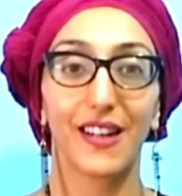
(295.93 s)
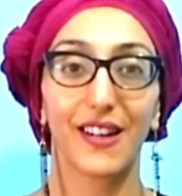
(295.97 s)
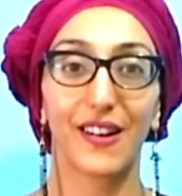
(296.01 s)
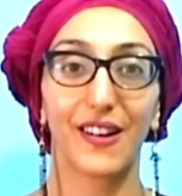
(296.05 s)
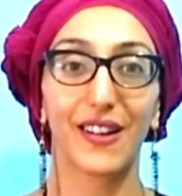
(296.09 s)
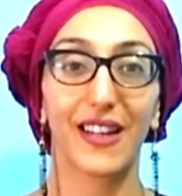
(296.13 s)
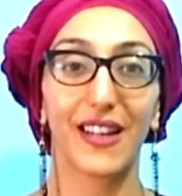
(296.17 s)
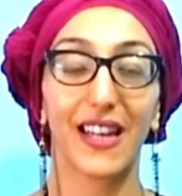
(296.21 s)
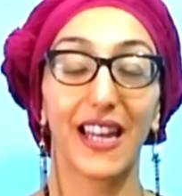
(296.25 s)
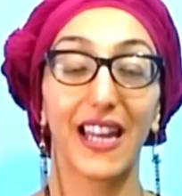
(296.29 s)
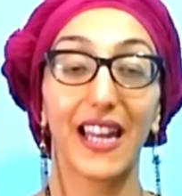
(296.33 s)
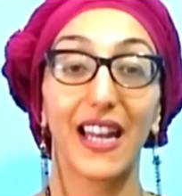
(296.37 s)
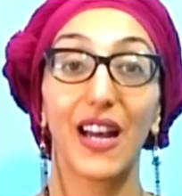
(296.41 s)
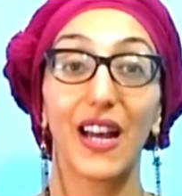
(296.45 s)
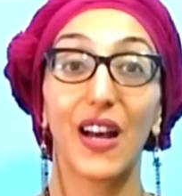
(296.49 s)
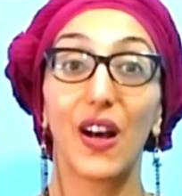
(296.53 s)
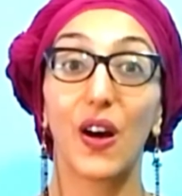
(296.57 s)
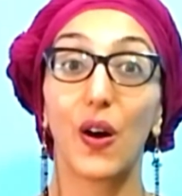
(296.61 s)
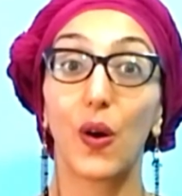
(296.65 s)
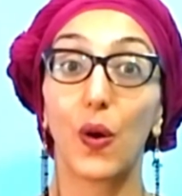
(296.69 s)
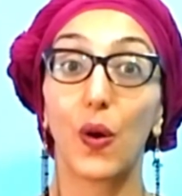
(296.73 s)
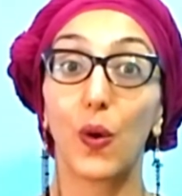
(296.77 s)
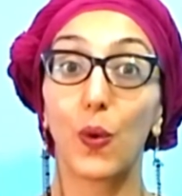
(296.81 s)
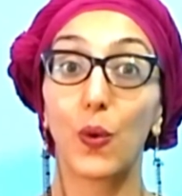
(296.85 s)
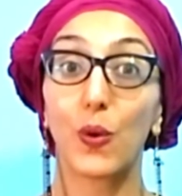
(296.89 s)
Okay,
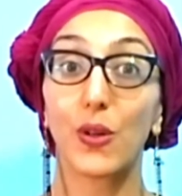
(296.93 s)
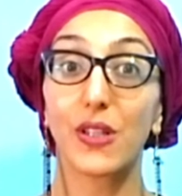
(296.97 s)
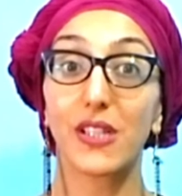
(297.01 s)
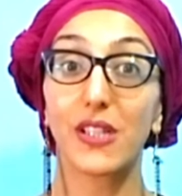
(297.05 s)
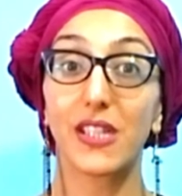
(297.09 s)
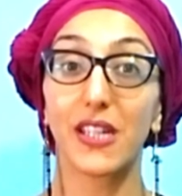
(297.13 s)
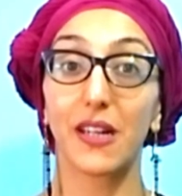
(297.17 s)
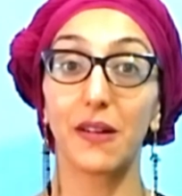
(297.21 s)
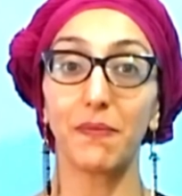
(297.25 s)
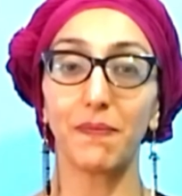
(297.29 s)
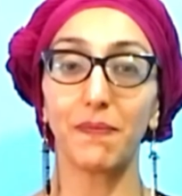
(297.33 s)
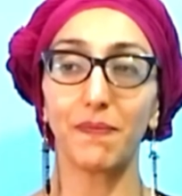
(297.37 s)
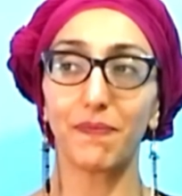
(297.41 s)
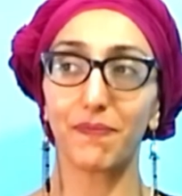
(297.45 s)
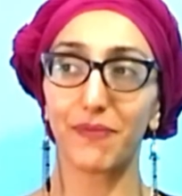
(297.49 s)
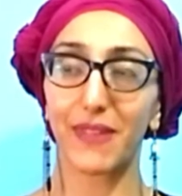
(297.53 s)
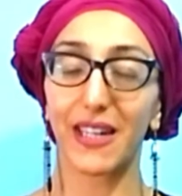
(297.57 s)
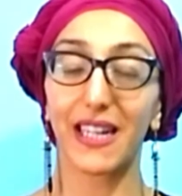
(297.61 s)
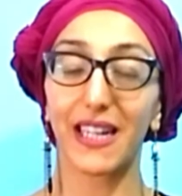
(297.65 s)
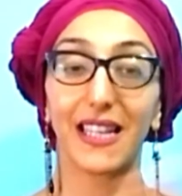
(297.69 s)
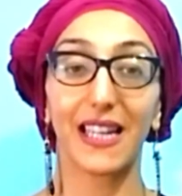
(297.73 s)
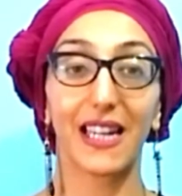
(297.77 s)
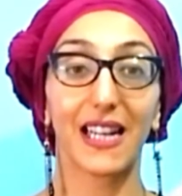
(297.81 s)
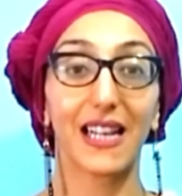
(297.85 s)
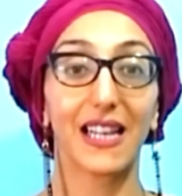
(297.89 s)
autumn,
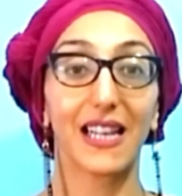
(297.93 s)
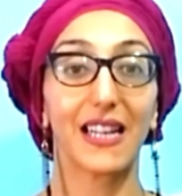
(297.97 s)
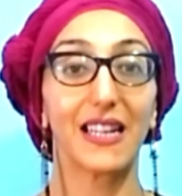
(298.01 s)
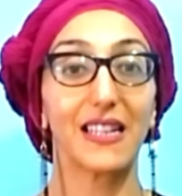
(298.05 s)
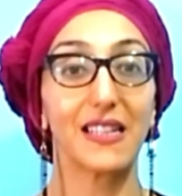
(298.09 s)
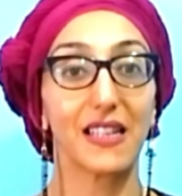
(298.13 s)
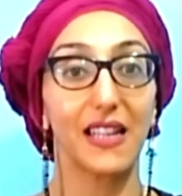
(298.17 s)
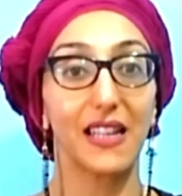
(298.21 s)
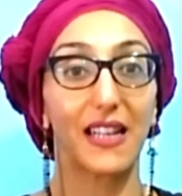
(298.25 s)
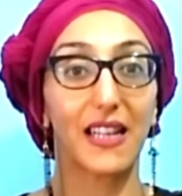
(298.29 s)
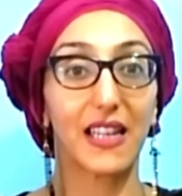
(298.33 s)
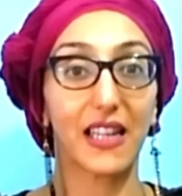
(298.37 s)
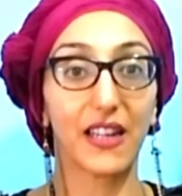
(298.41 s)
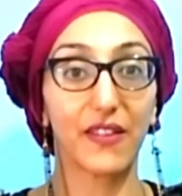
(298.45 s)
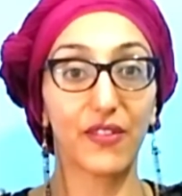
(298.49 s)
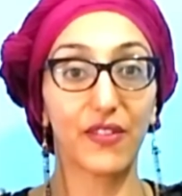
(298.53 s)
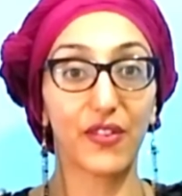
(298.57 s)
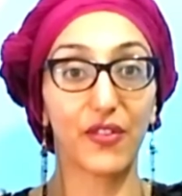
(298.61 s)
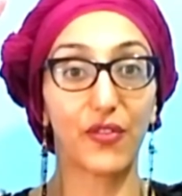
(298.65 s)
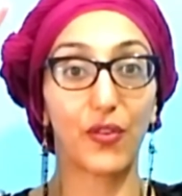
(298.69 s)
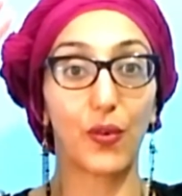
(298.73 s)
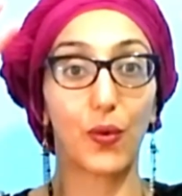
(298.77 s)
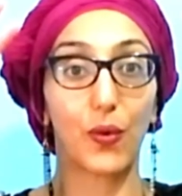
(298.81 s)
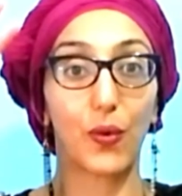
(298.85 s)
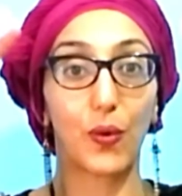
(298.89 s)
in England, the leaves
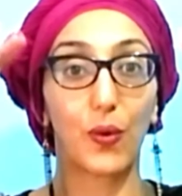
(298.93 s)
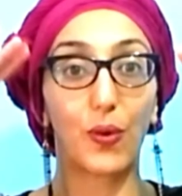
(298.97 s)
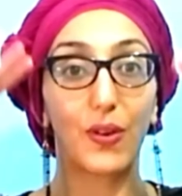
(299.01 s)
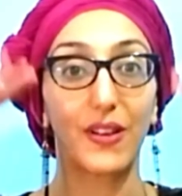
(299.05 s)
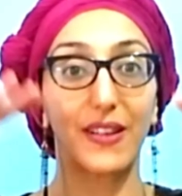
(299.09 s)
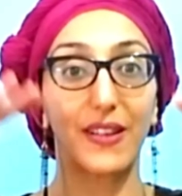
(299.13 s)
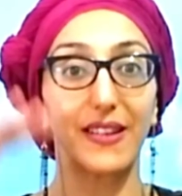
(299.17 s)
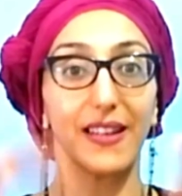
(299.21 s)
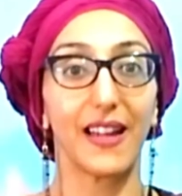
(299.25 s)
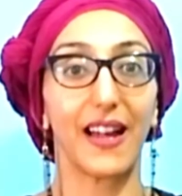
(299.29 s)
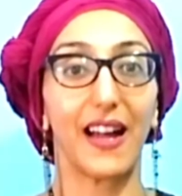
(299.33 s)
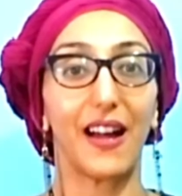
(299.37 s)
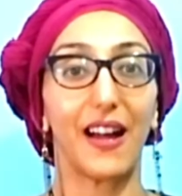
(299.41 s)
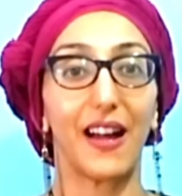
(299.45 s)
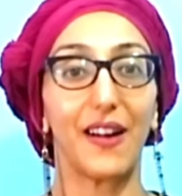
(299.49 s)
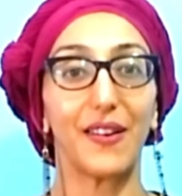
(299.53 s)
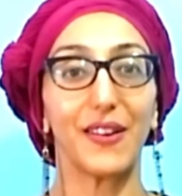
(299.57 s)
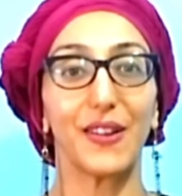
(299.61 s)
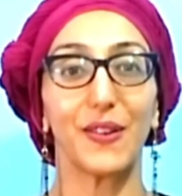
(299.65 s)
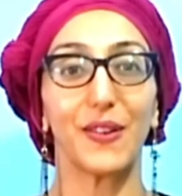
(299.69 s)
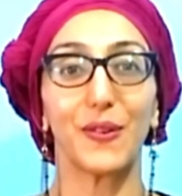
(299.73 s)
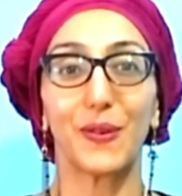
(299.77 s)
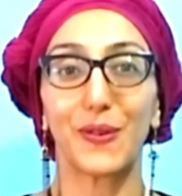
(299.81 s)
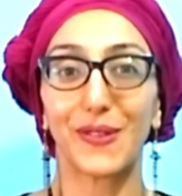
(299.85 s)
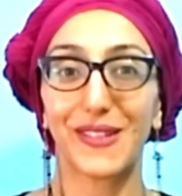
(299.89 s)
fall down
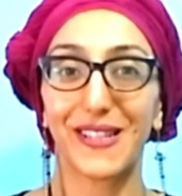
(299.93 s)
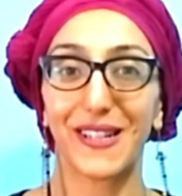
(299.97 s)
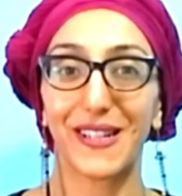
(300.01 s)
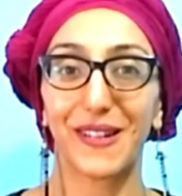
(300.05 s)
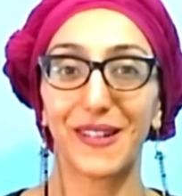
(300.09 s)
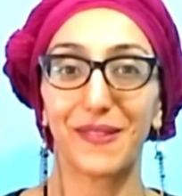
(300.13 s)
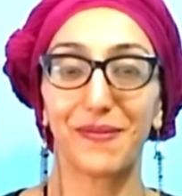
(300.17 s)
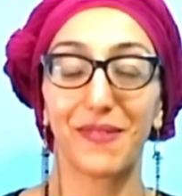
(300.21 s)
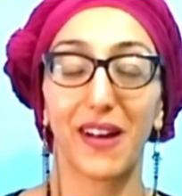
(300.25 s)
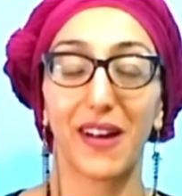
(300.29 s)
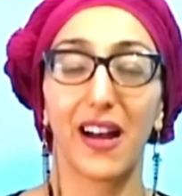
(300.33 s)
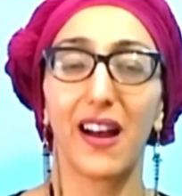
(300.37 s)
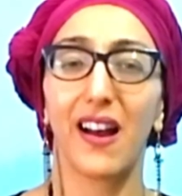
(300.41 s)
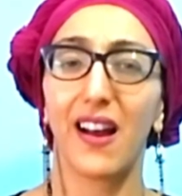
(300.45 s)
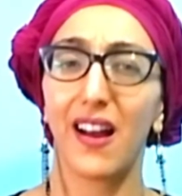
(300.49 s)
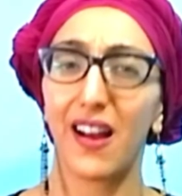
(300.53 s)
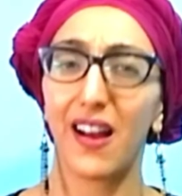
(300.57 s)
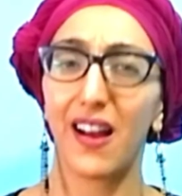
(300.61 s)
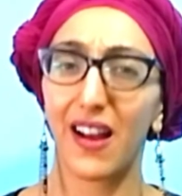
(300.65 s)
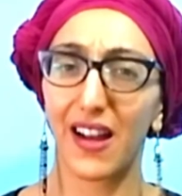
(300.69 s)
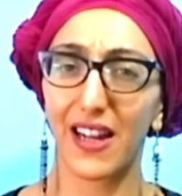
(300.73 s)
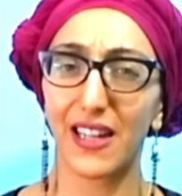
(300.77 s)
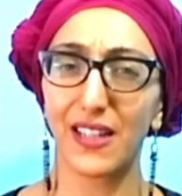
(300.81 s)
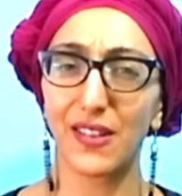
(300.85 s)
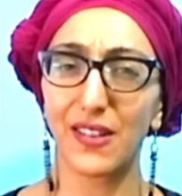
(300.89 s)
in autumn.
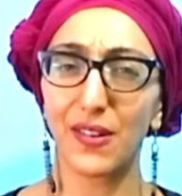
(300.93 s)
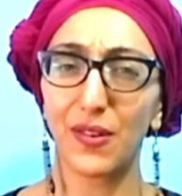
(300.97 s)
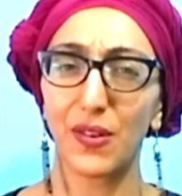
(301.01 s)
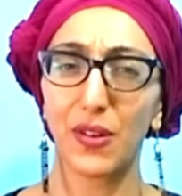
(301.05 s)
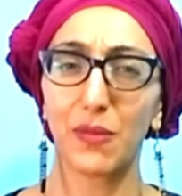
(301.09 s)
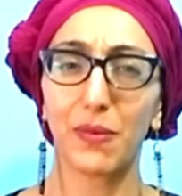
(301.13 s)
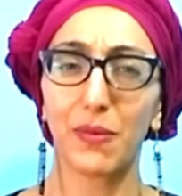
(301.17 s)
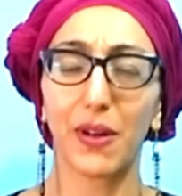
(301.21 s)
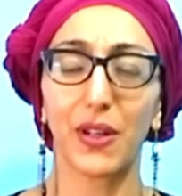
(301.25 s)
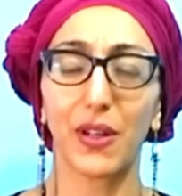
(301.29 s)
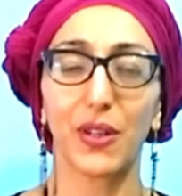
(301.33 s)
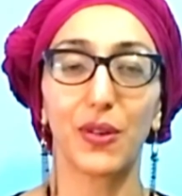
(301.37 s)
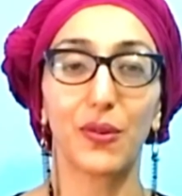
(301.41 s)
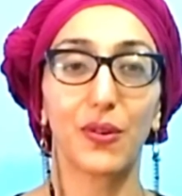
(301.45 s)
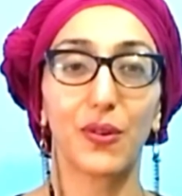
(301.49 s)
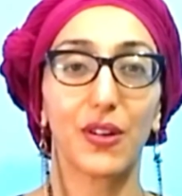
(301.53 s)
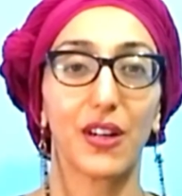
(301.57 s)
I don't know about your